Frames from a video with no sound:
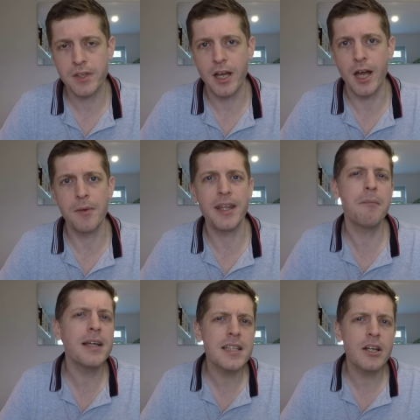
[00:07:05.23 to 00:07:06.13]
Um, and that
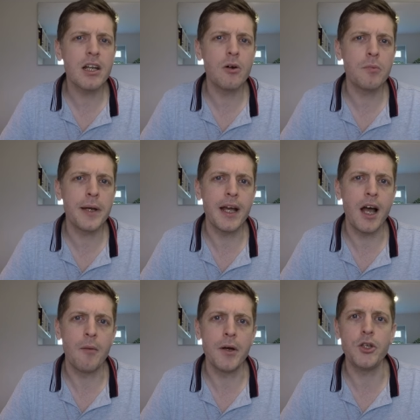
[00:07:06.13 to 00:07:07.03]
may sound a little bit
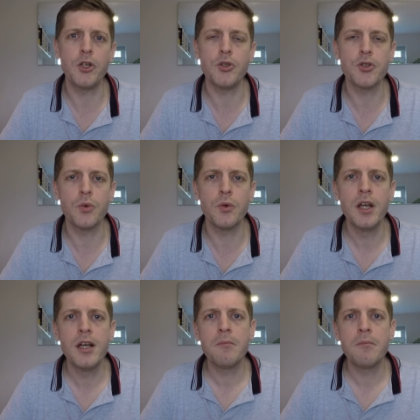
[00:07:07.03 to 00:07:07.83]
um, unusual,